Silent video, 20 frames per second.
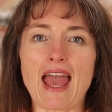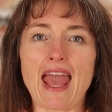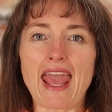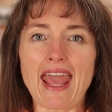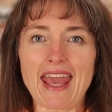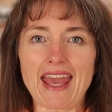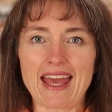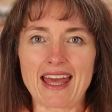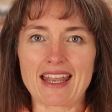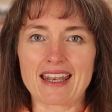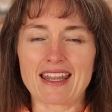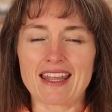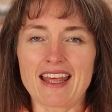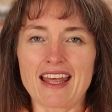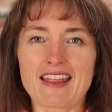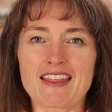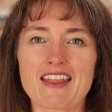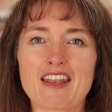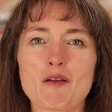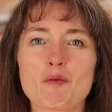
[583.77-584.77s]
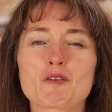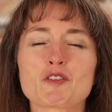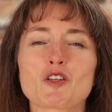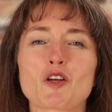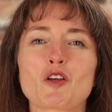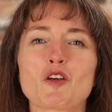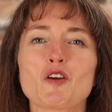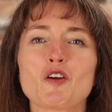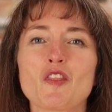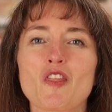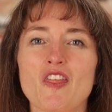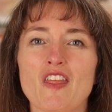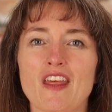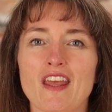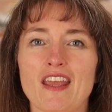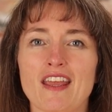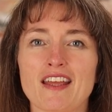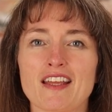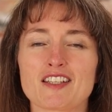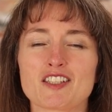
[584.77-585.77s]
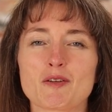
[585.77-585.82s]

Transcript: and that it was a good thing